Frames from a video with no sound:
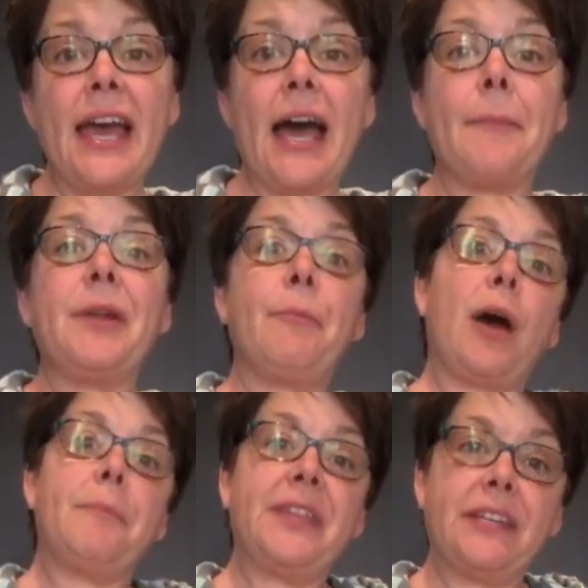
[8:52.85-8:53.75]
I'm gonna
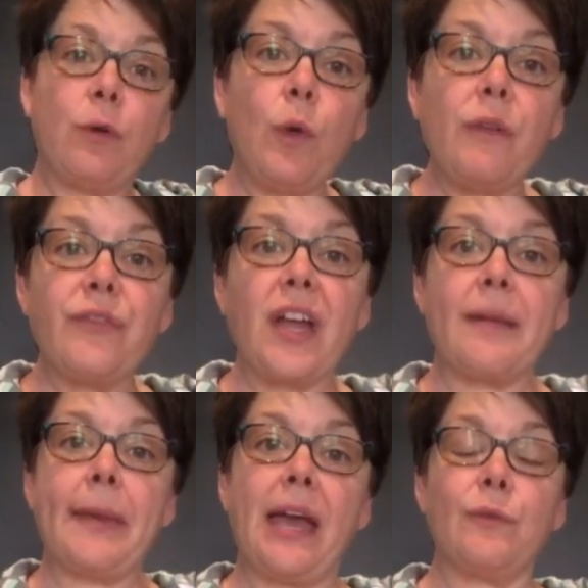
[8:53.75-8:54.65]
pop the whole frying
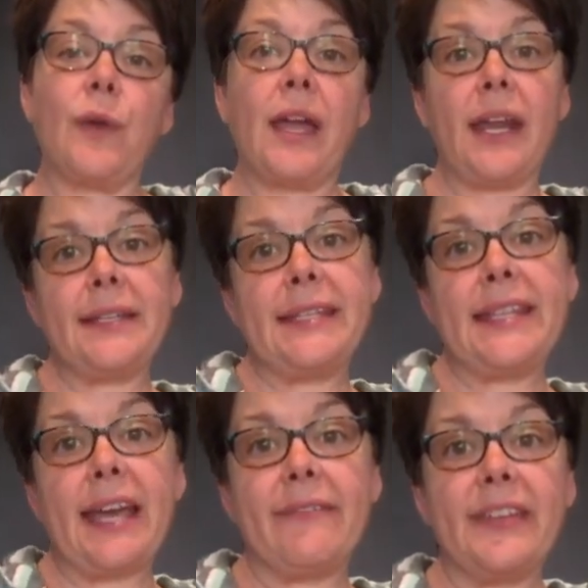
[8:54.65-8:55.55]
pan right into the
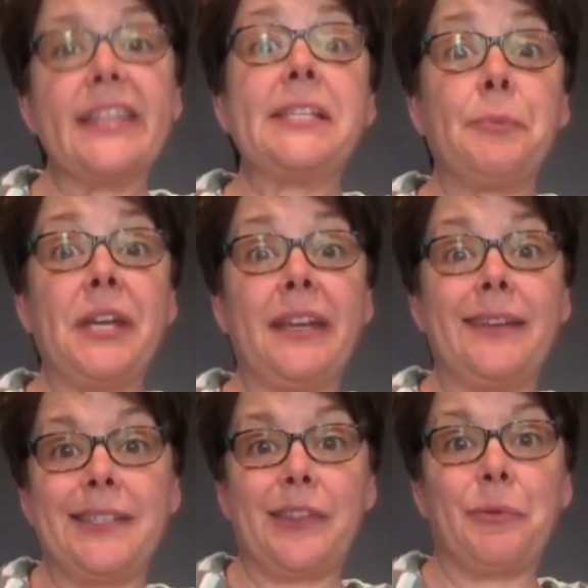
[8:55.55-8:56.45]
oven that's preheated
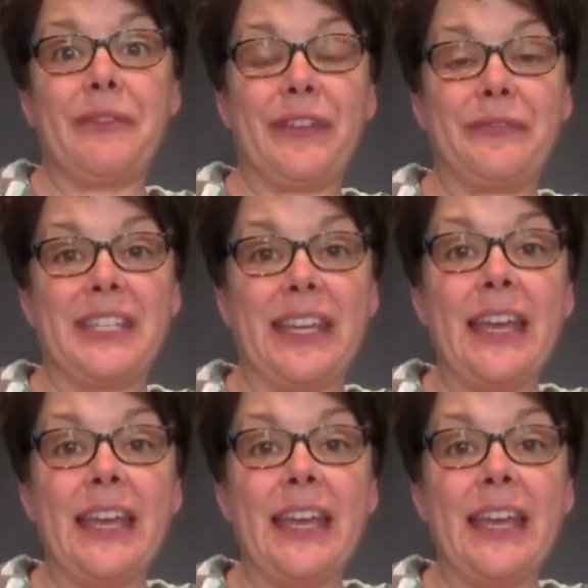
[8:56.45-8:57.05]
to 350.